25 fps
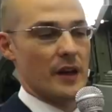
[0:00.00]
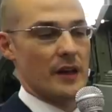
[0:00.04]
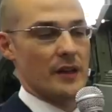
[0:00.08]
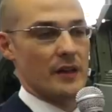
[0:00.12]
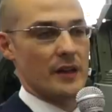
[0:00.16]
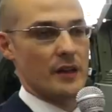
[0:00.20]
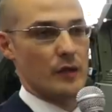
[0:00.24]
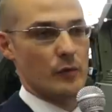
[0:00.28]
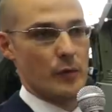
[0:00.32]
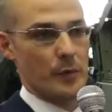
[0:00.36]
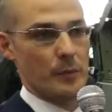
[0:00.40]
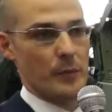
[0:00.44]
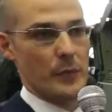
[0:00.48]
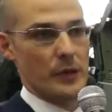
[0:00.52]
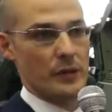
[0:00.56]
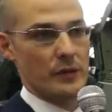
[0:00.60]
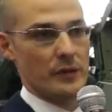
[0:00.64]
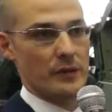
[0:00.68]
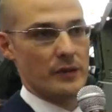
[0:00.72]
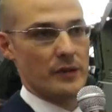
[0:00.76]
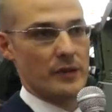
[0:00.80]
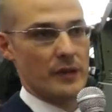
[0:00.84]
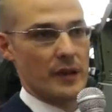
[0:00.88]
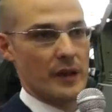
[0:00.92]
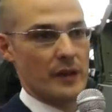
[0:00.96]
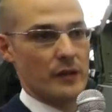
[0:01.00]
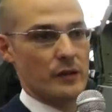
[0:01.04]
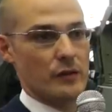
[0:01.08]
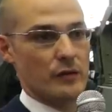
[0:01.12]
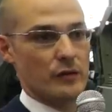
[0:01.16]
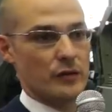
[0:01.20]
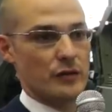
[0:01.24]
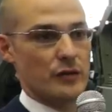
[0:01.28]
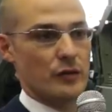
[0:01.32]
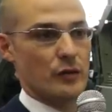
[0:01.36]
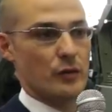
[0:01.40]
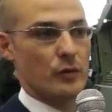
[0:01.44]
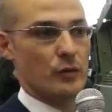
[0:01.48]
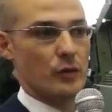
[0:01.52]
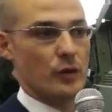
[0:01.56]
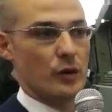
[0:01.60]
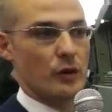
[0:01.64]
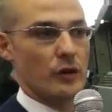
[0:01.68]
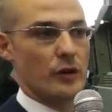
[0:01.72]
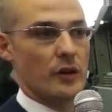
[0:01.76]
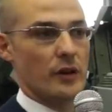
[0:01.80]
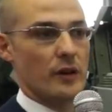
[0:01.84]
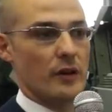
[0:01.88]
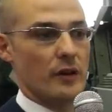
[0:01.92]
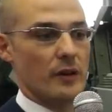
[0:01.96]
and equipment, and also
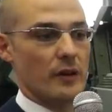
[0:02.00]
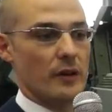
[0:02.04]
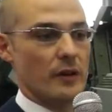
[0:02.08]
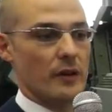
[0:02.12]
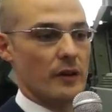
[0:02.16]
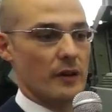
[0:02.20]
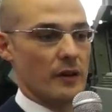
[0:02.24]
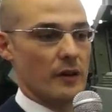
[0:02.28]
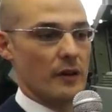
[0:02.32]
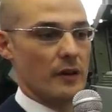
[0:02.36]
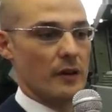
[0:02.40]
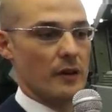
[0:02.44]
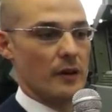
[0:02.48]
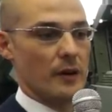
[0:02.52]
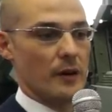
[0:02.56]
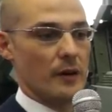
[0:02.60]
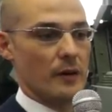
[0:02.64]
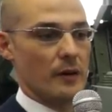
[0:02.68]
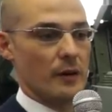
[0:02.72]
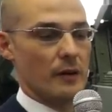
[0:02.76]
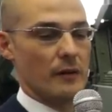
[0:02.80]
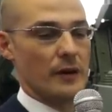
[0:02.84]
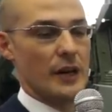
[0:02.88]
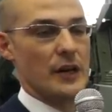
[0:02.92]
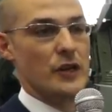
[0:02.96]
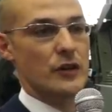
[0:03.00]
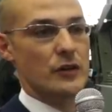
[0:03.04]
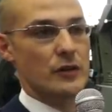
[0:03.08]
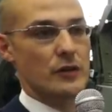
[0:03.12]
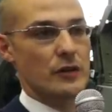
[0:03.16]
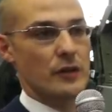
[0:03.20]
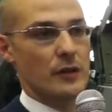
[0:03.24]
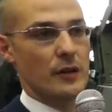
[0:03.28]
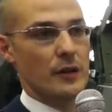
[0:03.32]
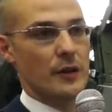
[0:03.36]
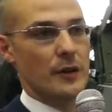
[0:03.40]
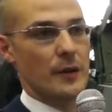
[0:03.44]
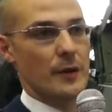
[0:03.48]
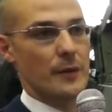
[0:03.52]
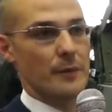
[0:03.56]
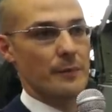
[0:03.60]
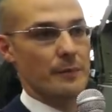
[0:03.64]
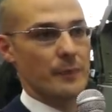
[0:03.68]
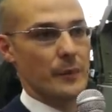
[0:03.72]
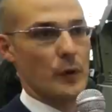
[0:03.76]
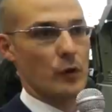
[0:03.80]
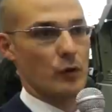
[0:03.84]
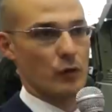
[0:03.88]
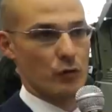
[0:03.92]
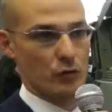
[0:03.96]
longer range,
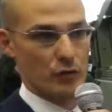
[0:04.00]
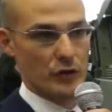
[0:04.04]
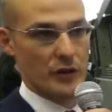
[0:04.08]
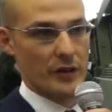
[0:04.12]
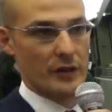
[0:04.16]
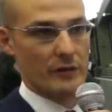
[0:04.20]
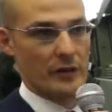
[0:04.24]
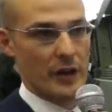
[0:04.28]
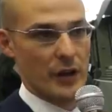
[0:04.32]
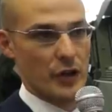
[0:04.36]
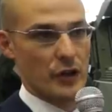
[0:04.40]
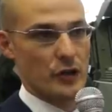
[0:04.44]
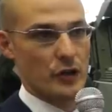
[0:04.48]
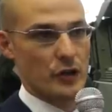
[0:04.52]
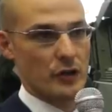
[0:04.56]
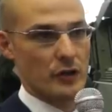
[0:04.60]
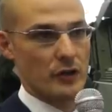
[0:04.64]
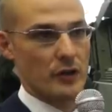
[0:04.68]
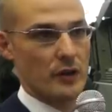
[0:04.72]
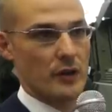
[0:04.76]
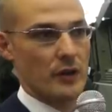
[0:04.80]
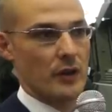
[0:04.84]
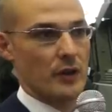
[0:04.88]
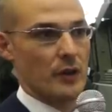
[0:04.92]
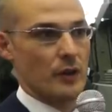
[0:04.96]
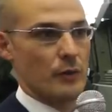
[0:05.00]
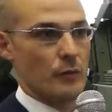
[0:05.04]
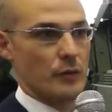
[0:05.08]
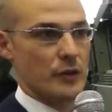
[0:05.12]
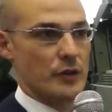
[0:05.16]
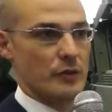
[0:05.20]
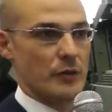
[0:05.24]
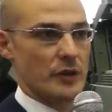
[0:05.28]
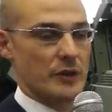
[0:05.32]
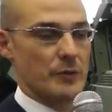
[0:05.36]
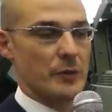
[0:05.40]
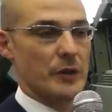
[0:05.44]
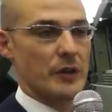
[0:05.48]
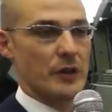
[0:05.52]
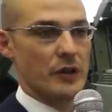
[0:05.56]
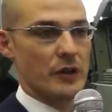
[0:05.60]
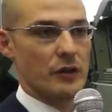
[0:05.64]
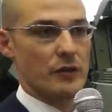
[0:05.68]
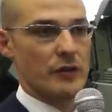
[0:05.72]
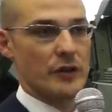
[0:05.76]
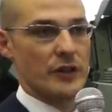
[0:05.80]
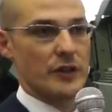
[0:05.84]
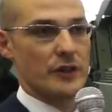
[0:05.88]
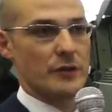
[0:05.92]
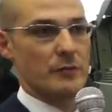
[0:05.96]
or cruising range, which has been
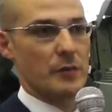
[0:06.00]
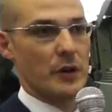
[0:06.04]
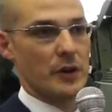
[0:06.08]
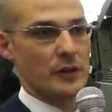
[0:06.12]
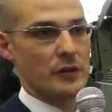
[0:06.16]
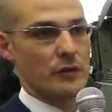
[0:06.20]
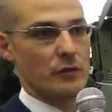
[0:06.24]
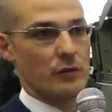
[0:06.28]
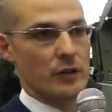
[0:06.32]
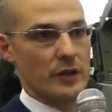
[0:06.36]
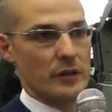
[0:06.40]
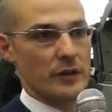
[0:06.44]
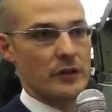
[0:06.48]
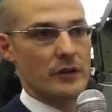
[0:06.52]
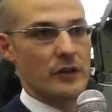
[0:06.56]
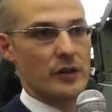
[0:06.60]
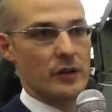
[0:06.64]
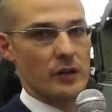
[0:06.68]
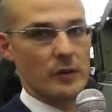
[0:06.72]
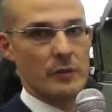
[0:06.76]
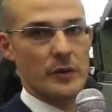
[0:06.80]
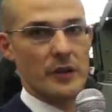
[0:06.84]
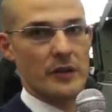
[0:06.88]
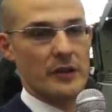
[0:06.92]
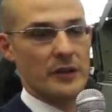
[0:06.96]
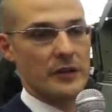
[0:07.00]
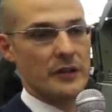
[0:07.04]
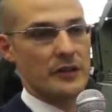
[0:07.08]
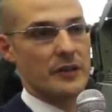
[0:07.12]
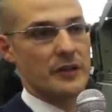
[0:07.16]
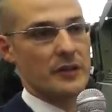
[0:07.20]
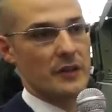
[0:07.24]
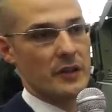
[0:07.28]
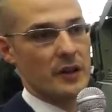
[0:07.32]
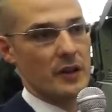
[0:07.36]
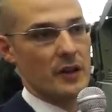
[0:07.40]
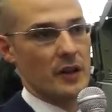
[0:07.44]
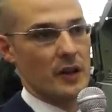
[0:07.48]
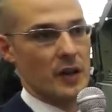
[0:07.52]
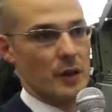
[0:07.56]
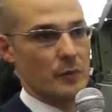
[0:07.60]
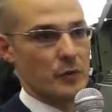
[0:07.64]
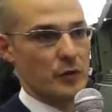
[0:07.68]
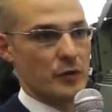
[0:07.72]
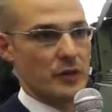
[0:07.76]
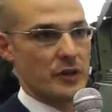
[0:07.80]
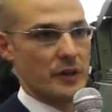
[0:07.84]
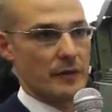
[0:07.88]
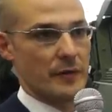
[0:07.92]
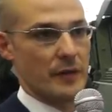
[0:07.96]
increased by 200 kilometers up
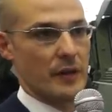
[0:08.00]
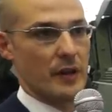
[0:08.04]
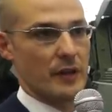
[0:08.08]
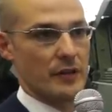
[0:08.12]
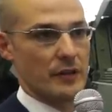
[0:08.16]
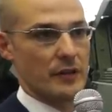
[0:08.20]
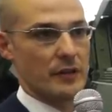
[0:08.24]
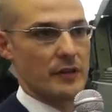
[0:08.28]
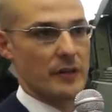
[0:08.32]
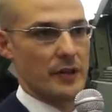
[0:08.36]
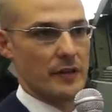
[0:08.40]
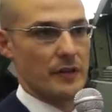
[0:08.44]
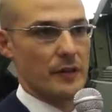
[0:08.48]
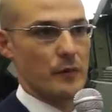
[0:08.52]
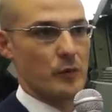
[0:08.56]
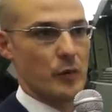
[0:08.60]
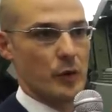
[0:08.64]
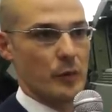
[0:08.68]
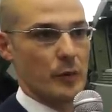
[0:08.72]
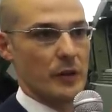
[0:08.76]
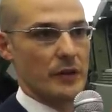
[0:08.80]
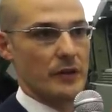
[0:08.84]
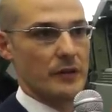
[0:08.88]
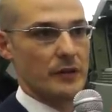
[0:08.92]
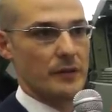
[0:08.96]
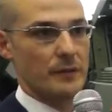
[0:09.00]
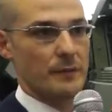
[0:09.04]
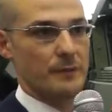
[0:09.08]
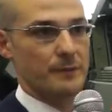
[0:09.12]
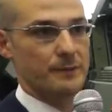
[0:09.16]
to 700 at the moment.